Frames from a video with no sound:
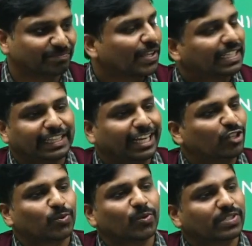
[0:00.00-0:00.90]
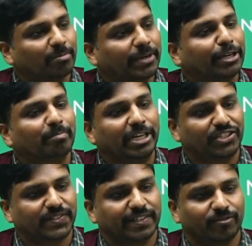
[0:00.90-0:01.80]
There is no separate
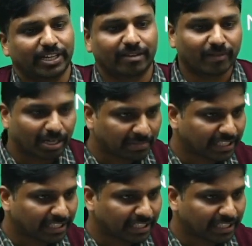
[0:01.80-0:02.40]
ministry for environment,